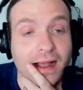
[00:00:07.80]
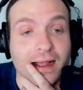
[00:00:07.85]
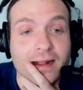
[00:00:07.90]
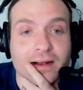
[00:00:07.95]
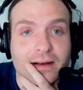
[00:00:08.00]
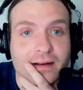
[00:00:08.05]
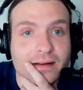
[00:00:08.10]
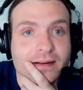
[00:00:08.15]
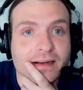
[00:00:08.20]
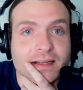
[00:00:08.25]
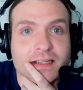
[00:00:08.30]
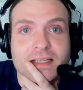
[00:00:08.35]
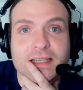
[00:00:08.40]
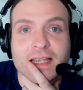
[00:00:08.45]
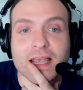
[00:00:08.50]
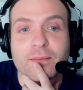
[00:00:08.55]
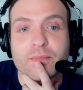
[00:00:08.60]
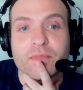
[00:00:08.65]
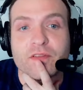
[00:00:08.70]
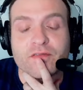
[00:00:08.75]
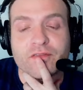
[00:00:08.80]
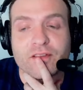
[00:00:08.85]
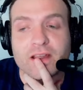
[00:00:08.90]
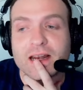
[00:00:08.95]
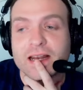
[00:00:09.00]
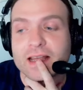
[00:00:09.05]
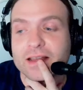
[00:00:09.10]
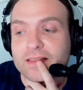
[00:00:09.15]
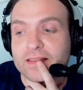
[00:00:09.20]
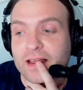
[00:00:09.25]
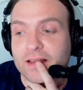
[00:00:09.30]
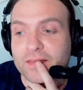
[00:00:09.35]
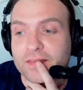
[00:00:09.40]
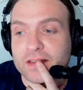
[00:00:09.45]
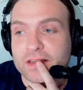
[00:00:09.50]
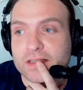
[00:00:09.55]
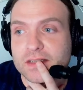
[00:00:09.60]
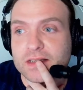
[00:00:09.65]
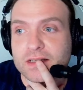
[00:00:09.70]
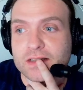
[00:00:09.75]
can't escape the feeling that
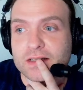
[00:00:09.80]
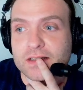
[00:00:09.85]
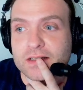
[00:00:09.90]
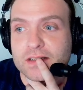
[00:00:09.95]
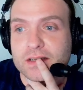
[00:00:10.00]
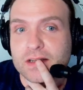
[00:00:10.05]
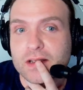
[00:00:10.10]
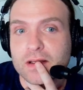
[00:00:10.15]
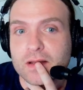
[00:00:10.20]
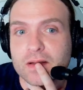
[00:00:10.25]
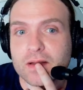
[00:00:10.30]
this is